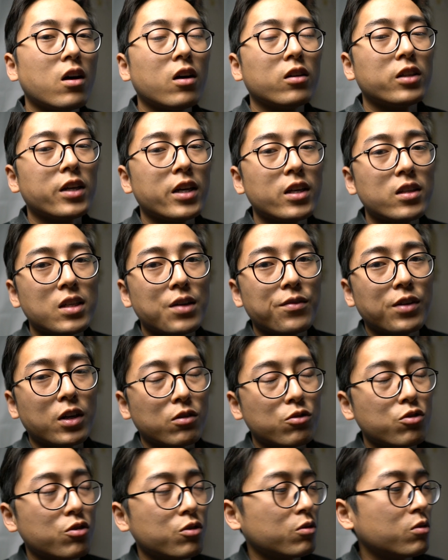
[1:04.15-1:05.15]
on the
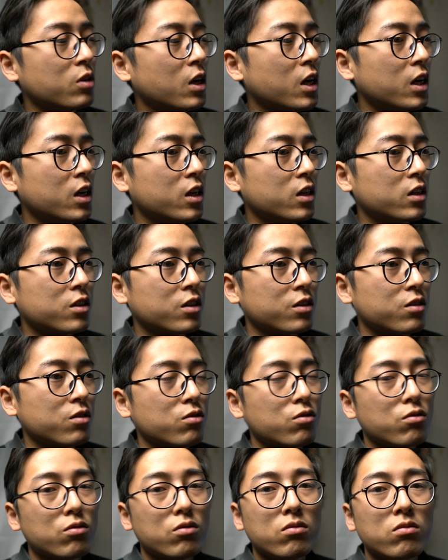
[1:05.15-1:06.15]
A7RII just
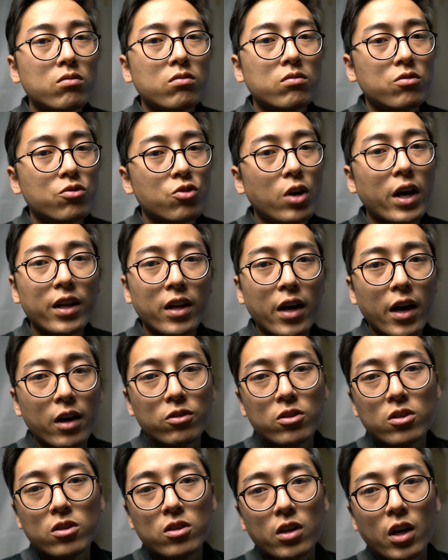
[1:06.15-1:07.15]
to try it out,
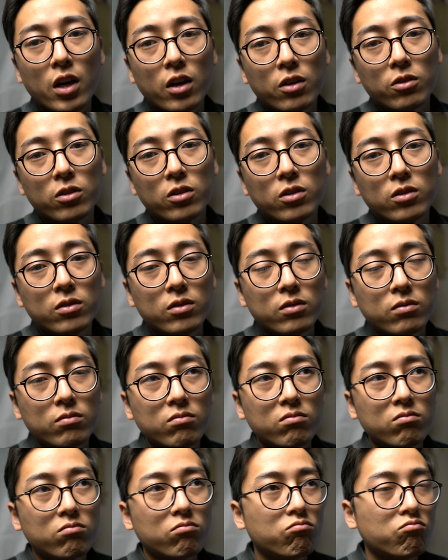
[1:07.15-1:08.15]
see how
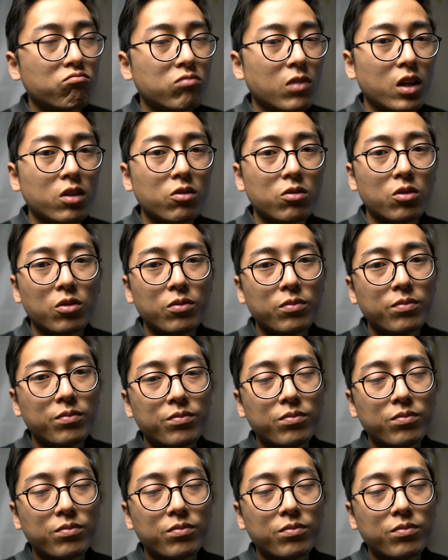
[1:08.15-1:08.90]
I don't know.